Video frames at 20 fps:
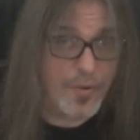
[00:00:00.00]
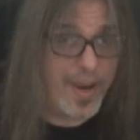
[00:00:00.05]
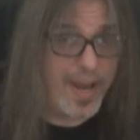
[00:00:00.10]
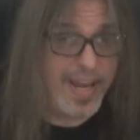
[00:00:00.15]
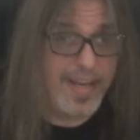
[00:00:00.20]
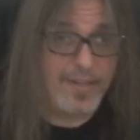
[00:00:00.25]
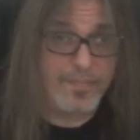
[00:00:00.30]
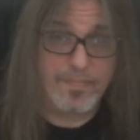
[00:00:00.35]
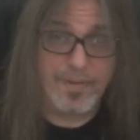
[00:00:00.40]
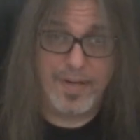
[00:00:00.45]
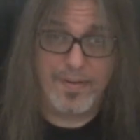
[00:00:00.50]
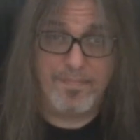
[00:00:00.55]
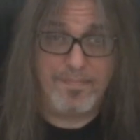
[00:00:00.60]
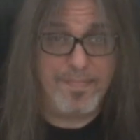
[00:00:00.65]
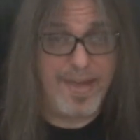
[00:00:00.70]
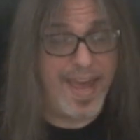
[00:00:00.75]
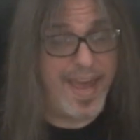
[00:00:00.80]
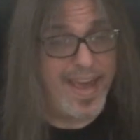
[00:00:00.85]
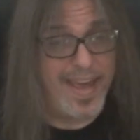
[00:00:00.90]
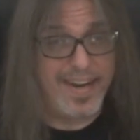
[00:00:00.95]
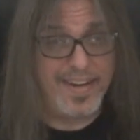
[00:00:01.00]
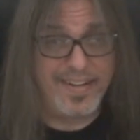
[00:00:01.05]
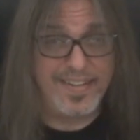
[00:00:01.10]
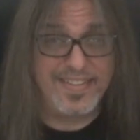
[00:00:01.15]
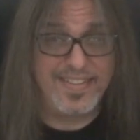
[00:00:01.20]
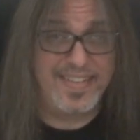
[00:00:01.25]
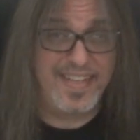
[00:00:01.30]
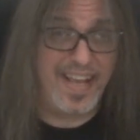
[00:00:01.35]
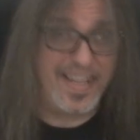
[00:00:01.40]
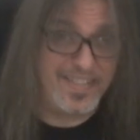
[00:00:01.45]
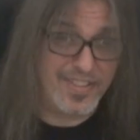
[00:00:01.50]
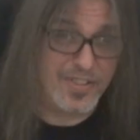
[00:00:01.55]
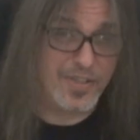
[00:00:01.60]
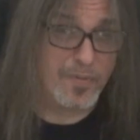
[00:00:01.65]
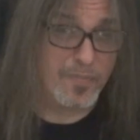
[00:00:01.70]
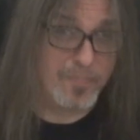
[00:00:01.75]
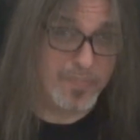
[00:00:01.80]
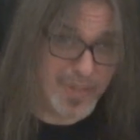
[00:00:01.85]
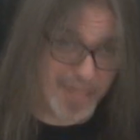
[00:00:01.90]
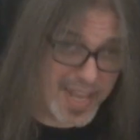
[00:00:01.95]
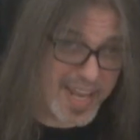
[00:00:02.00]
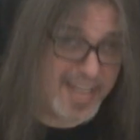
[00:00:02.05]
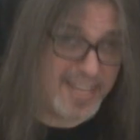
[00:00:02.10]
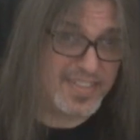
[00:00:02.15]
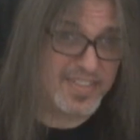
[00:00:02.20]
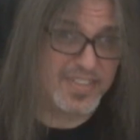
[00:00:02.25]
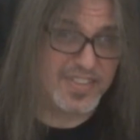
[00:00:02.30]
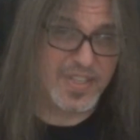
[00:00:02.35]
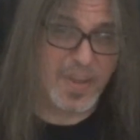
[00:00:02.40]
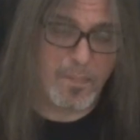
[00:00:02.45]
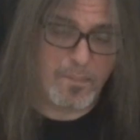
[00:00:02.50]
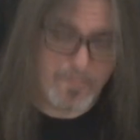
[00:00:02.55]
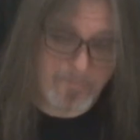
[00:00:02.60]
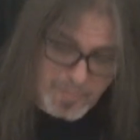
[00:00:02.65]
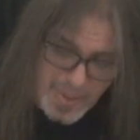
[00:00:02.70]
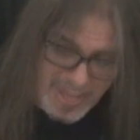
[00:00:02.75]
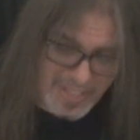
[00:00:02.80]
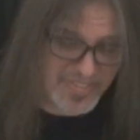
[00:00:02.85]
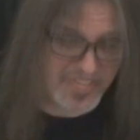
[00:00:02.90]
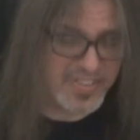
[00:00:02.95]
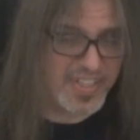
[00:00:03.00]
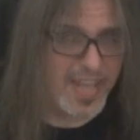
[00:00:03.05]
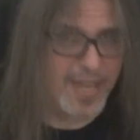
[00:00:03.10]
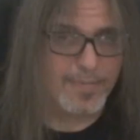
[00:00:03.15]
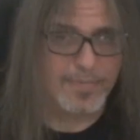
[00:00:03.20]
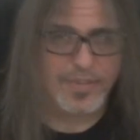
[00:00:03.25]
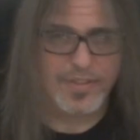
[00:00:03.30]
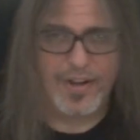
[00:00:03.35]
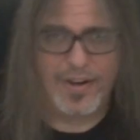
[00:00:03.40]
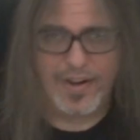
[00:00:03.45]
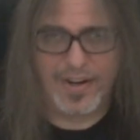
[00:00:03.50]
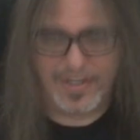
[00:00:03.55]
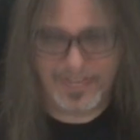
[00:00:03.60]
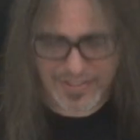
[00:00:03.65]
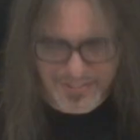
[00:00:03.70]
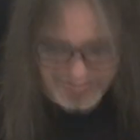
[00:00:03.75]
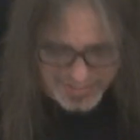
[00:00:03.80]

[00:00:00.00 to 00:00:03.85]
great, but man, Desert Plains is the best damn song on